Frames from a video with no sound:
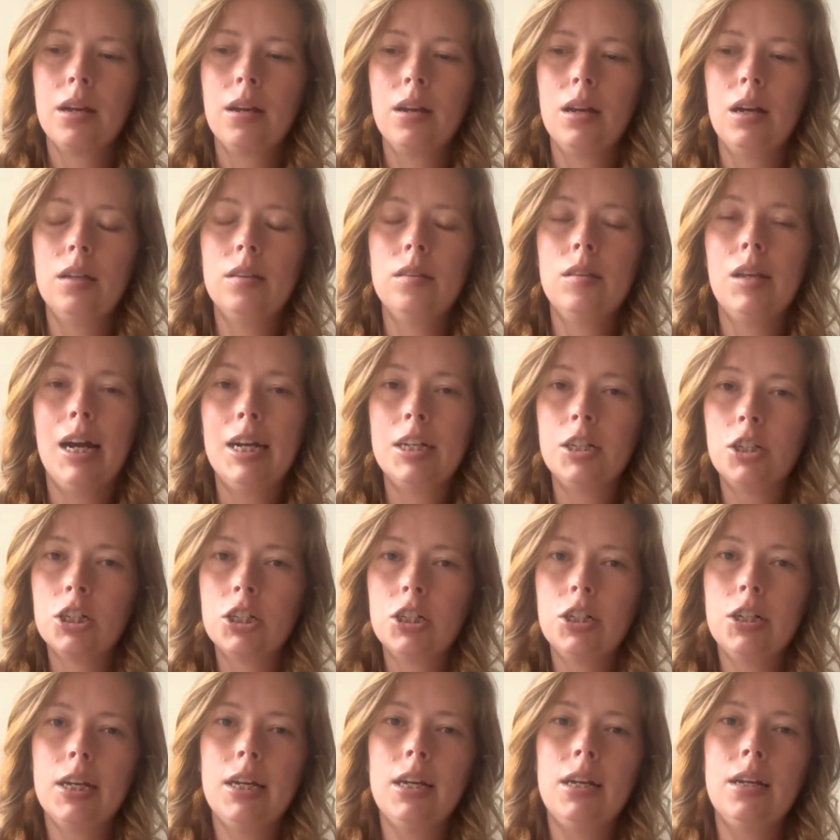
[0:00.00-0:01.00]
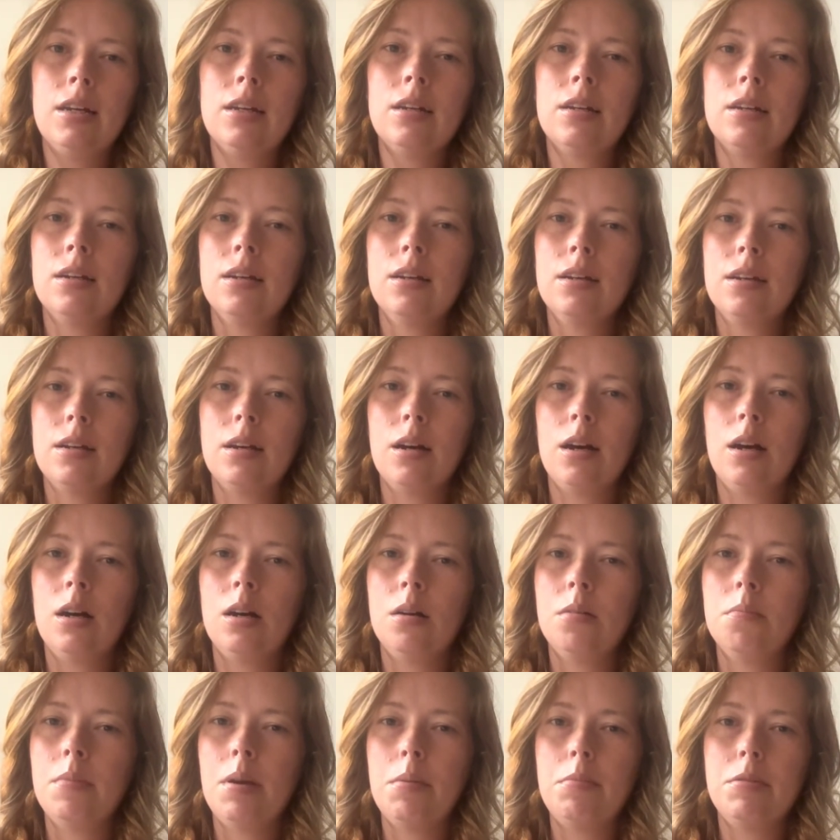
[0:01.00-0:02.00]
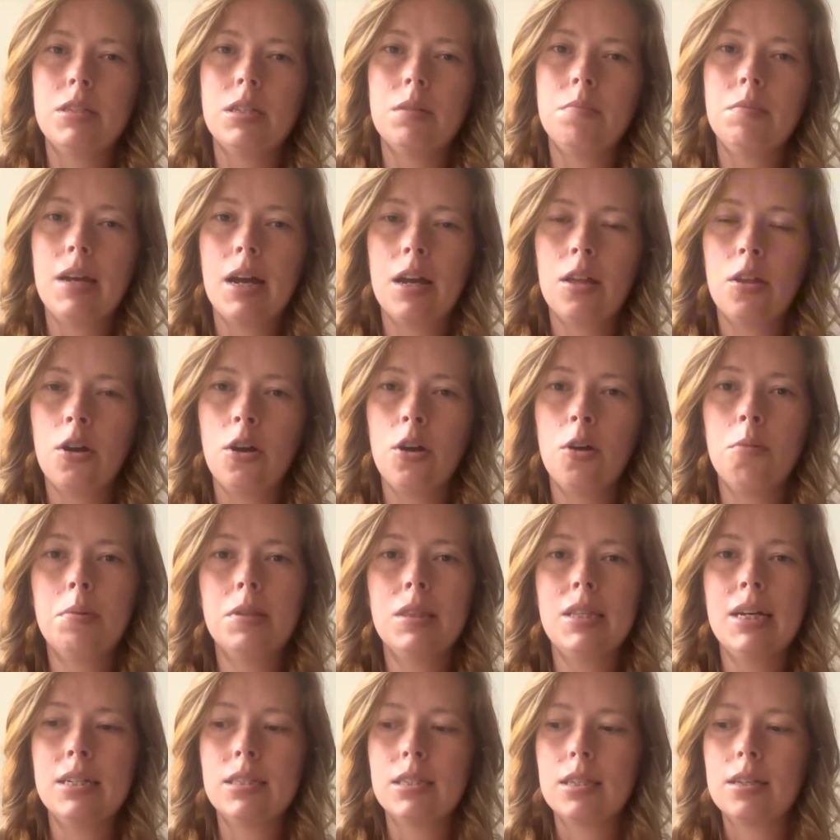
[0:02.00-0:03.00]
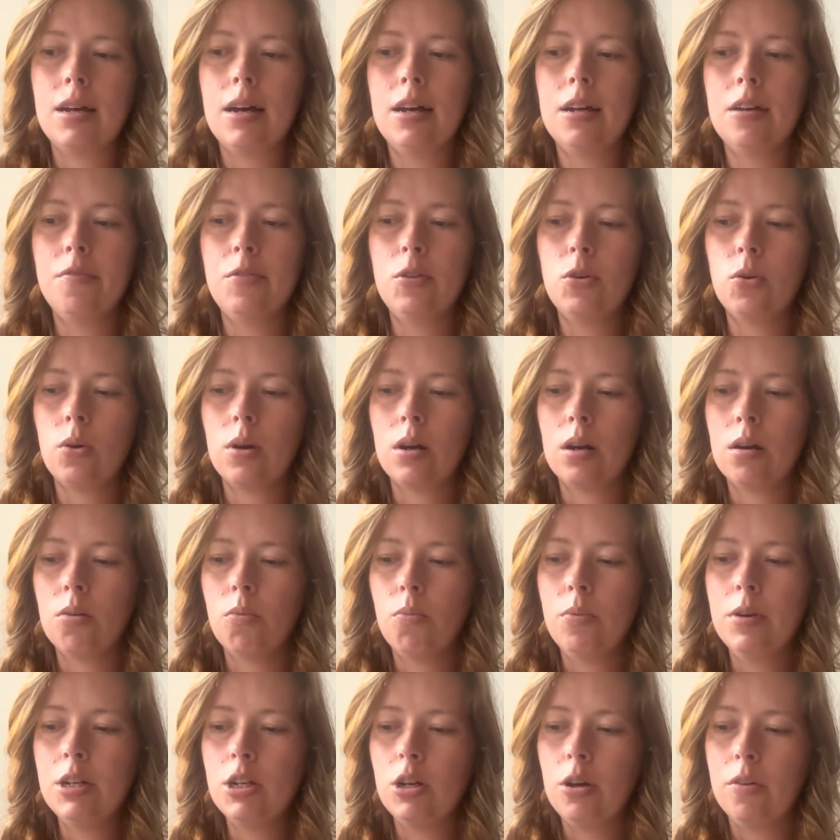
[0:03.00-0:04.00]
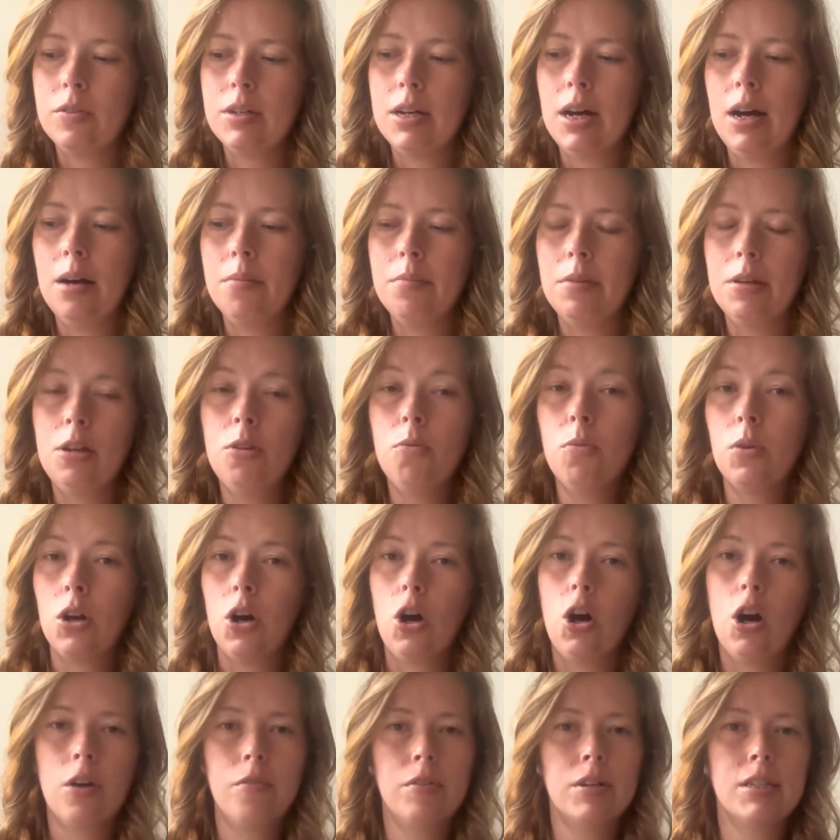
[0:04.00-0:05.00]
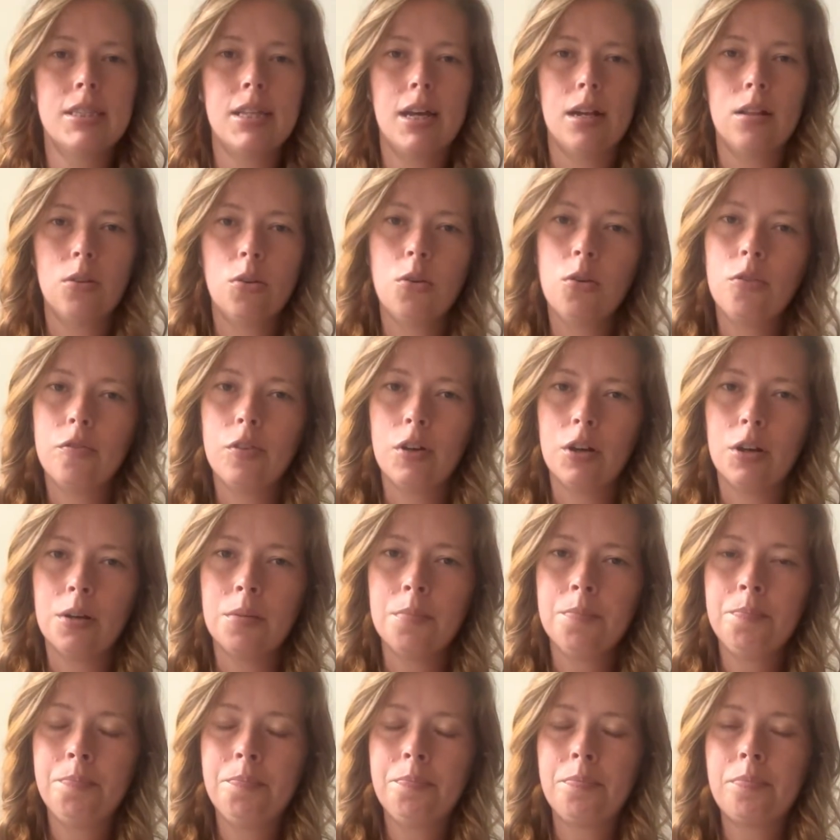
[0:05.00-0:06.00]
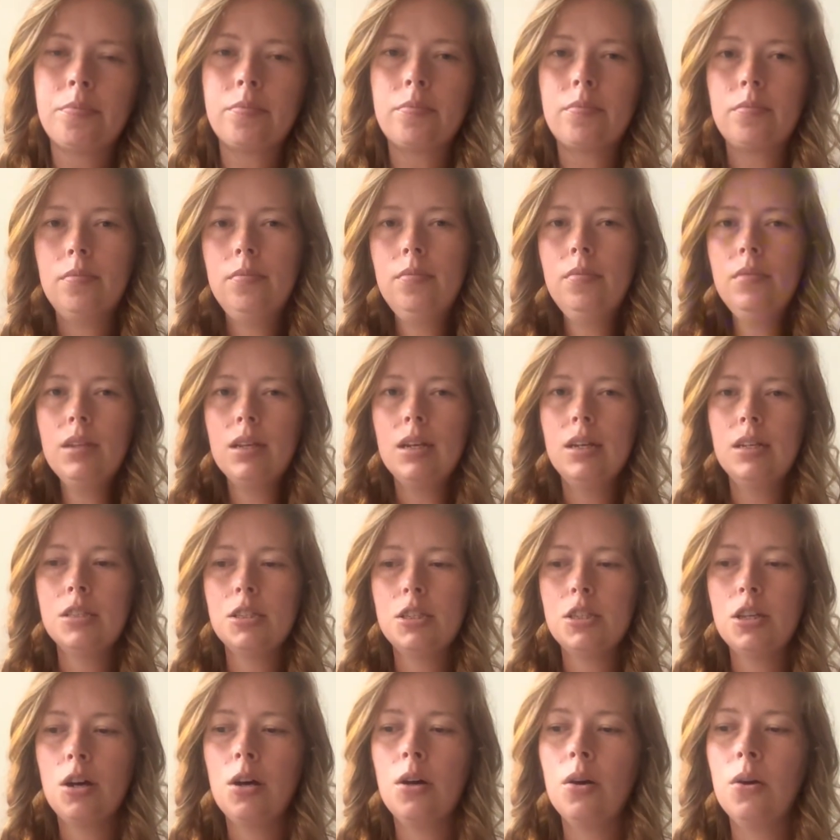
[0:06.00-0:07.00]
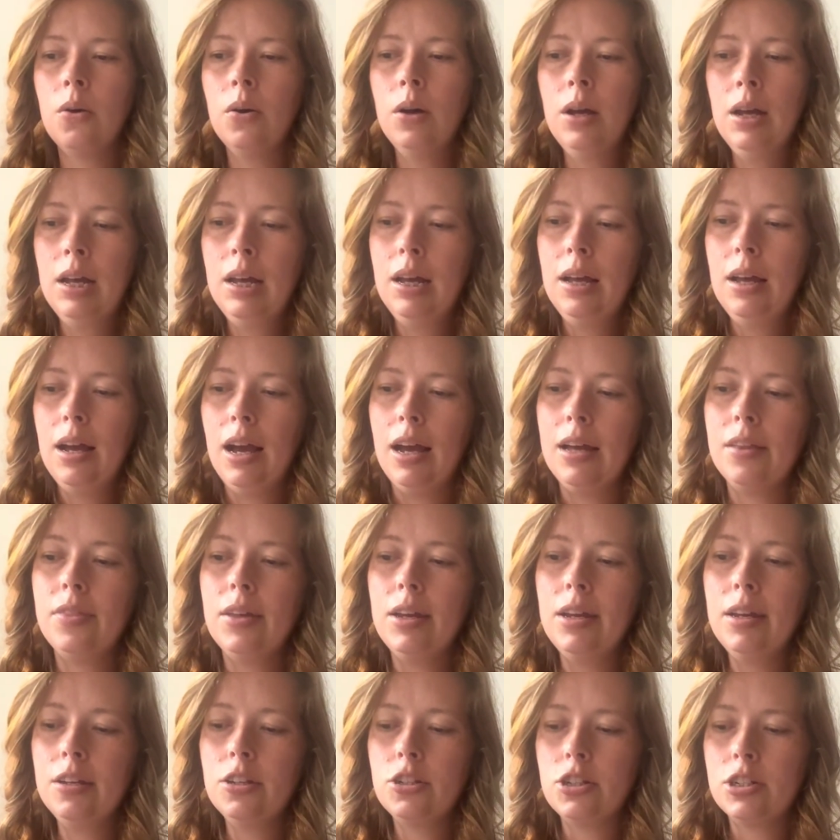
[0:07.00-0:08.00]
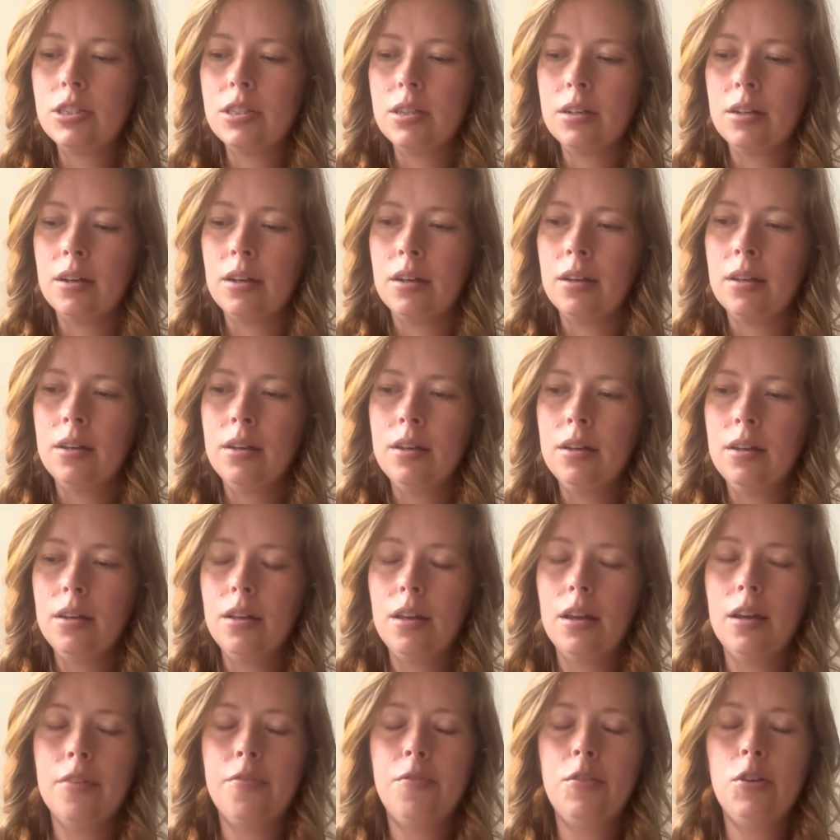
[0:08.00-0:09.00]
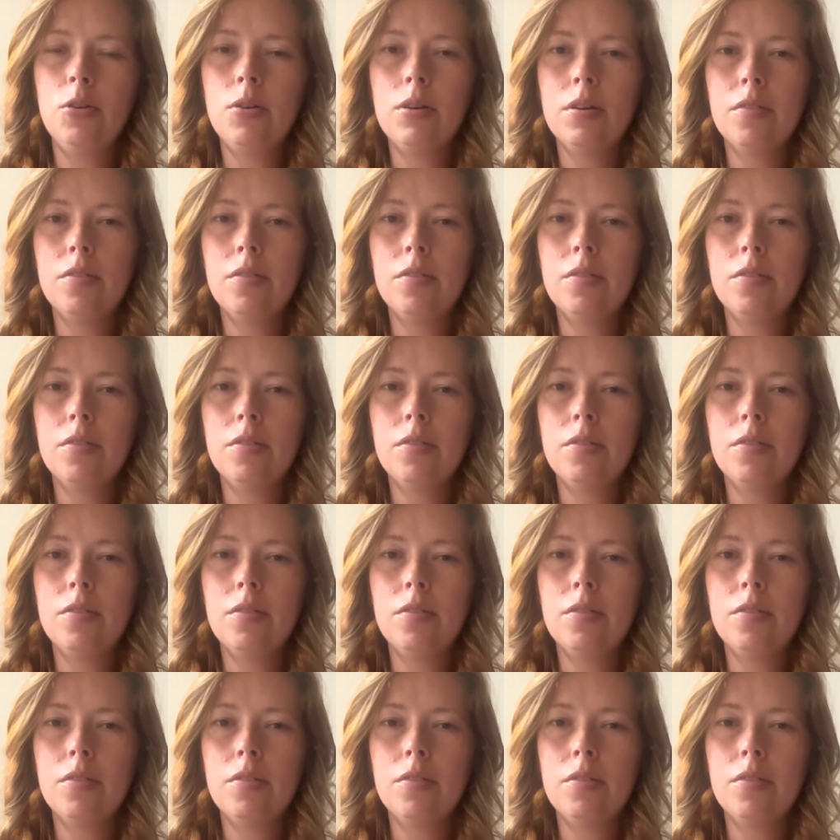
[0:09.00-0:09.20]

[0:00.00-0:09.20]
a lighter green, maybe some yellow, but that's kind of your window of time that you want to harvest that loofah. And so I think just if